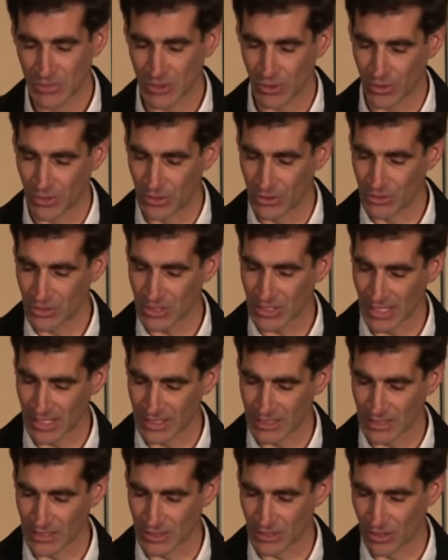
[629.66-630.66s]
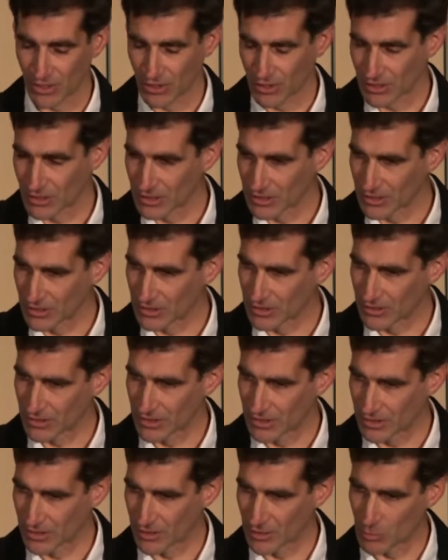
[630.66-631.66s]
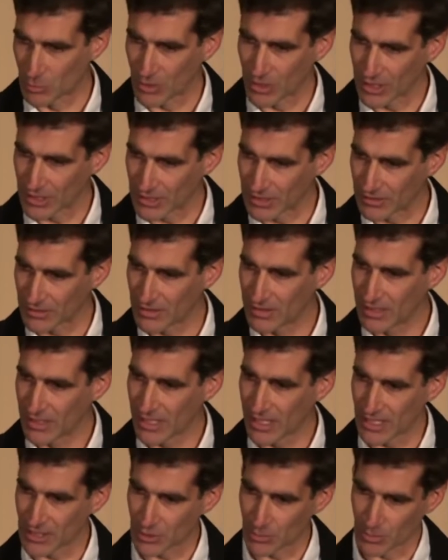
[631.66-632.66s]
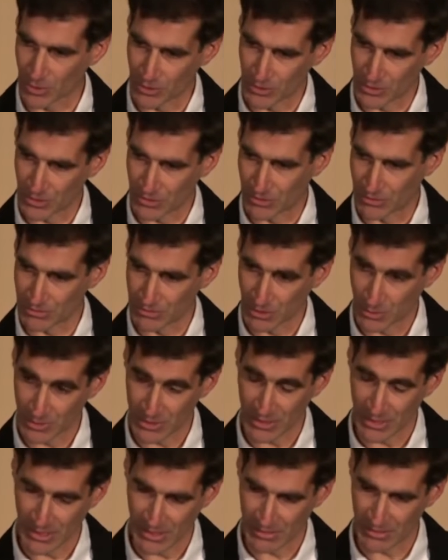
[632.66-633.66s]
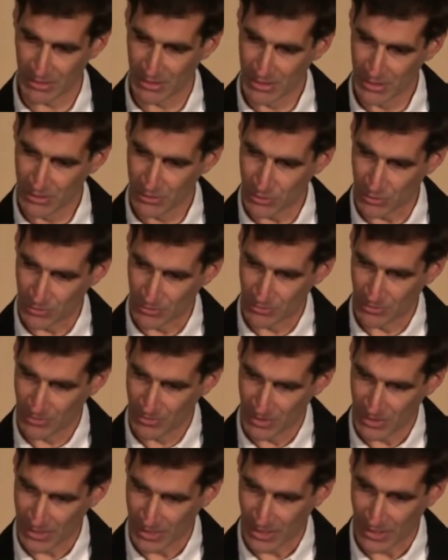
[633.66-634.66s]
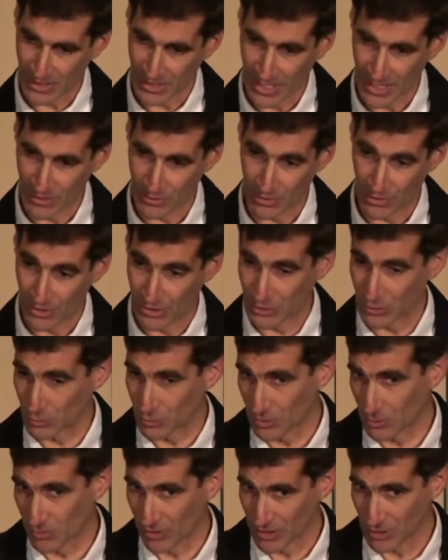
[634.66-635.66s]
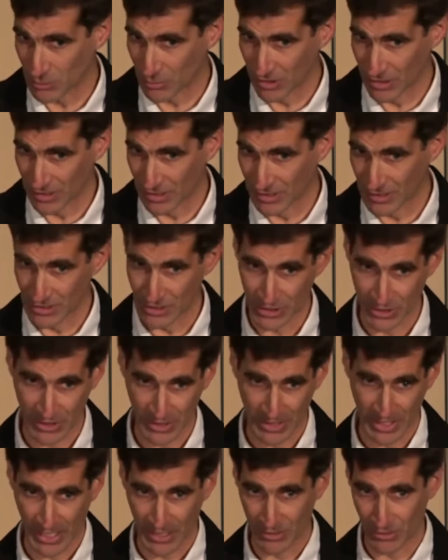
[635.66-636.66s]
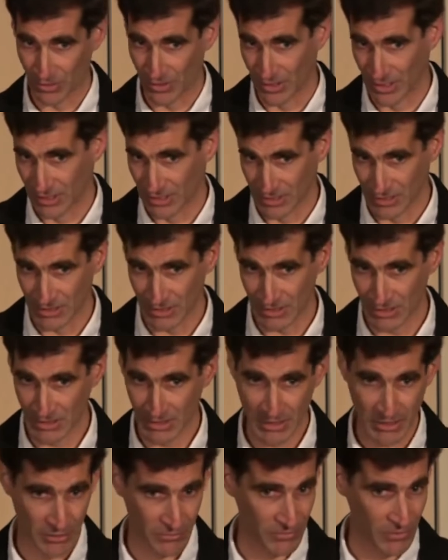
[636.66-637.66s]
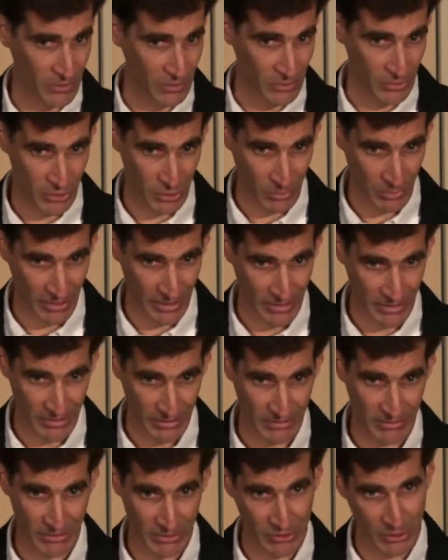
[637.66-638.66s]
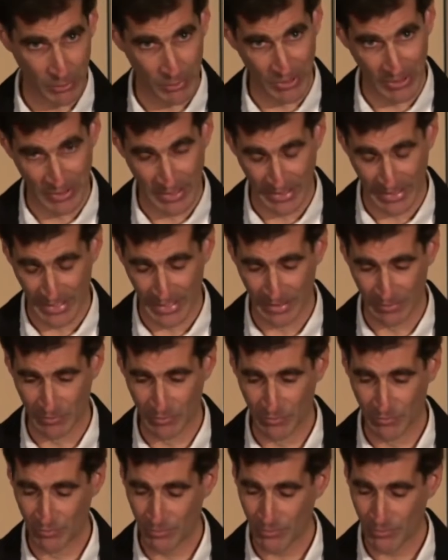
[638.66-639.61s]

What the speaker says: So the use cases are clear in the plugin, as opposed to, so it's not sort of yelling at you that it's a WordPress plugin, it's yelling at you that it's a photo displayer or something like that.